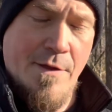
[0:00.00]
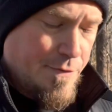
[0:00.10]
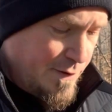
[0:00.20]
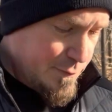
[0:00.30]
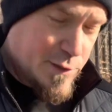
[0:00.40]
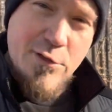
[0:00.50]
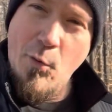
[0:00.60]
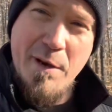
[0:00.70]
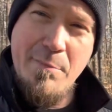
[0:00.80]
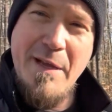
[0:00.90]
There's
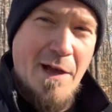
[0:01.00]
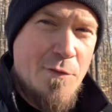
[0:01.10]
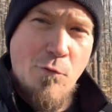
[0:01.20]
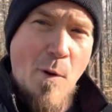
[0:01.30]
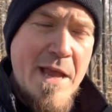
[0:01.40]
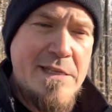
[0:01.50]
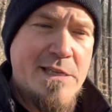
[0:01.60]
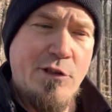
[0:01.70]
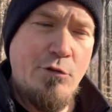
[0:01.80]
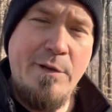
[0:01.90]
going to be other ways
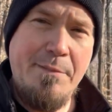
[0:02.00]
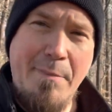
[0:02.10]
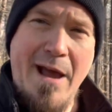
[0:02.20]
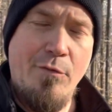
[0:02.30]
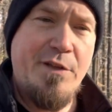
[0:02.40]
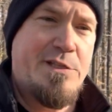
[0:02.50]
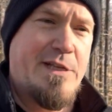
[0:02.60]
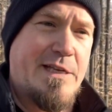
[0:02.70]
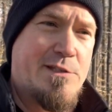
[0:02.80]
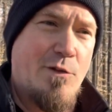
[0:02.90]
that you can mount these
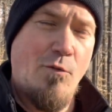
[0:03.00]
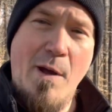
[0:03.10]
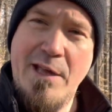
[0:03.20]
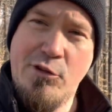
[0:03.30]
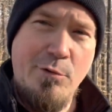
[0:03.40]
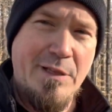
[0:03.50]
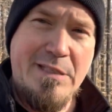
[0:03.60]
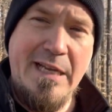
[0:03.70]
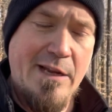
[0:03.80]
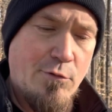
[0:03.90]
things, other ways you can
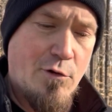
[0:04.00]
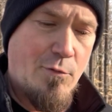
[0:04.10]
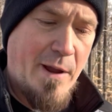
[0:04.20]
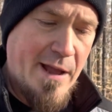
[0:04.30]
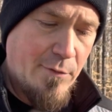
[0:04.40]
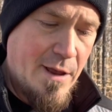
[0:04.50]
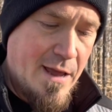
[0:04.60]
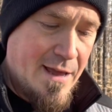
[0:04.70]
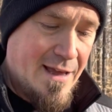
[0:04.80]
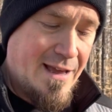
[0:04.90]
tinker around,
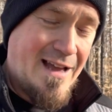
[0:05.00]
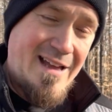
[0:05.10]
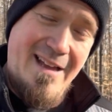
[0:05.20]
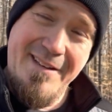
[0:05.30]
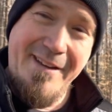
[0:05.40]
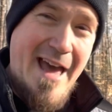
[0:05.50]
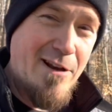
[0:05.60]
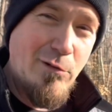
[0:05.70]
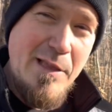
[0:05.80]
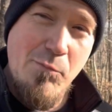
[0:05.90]
uh, not
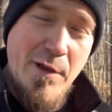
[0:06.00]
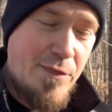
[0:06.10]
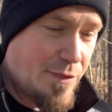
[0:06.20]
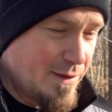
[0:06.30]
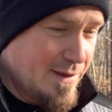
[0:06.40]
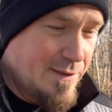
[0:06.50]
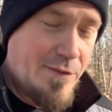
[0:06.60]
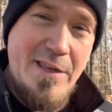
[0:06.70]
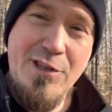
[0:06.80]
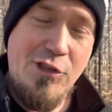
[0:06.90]
only with
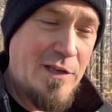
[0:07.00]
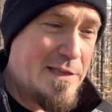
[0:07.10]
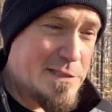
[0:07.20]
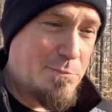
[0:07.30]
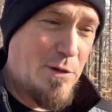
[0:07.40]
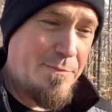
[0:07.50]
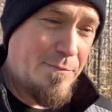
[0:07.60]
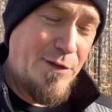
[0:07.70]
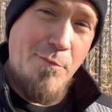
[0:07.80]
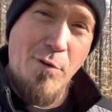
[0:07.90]
these sheaths, but
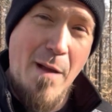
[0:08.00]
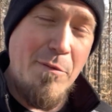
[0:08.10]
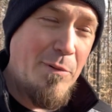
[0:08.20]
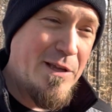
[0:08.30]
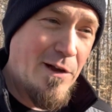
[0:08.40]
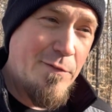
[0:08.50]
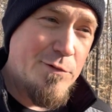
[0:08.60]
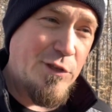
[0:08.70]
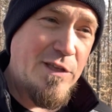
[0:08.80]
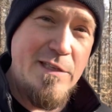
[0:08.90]
you know, probably other
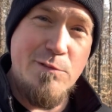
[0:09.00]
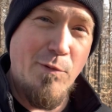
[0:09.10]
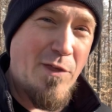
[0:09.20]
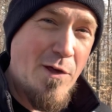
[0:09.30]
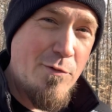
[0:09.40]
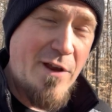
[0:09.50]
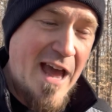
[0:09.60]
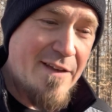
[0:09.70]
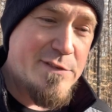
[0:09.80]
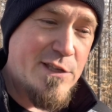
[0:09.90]
sheaths with other
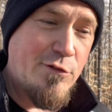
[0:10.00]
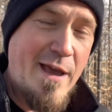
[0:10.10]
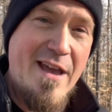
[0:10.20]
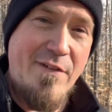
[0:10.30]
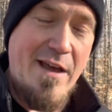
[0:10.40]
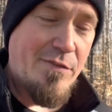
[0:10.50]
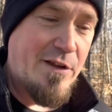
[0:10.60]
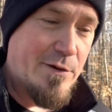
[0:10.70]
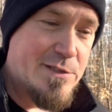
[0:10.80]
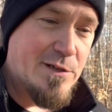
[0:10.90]
knives that you have out
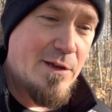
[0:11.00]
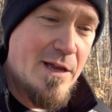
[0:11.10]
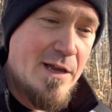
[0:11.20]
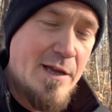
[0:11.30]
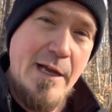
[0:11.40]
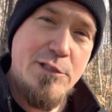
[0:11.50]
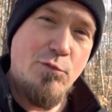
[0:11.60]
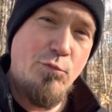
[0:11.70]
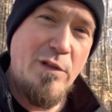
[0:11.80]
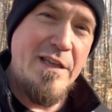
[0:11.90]
there. It's a, it's a
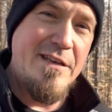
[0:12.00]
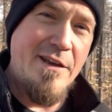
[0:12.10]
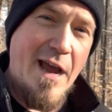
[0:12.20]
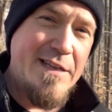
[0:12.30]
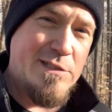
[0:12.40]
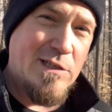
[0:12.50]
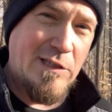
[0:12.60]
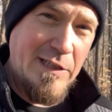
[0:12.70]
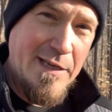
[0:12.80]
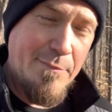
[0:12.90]
really nice
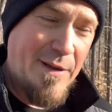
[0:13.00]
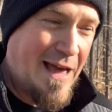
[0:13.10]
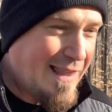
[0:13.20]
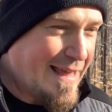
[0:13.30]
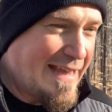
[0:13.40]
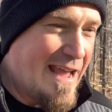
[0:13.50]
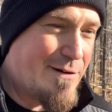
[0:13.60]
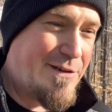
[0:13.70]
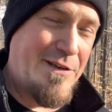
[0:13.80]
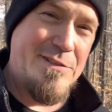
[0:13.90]
clip. I like how
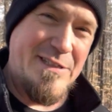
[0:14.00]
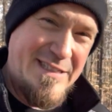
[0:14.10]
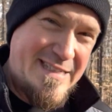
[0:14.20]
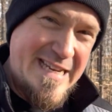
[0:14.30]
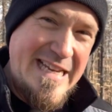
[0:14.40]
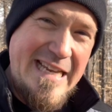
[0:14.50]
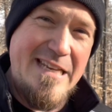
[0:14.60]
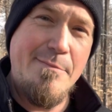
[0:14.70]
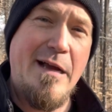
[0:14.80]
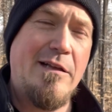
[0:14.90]
it doesn't dig
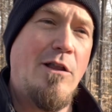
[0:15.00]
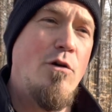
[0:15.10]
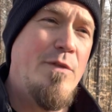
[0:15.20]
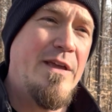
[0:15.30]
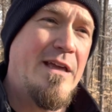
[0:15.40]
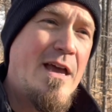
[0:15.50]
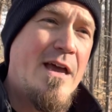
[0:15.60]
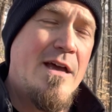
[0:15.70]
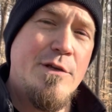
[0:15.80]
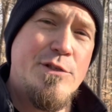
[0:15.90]
into my clothing
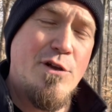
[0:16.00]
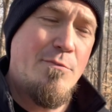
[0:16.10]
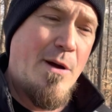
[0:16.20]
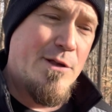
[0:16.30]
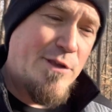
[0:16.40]
so much.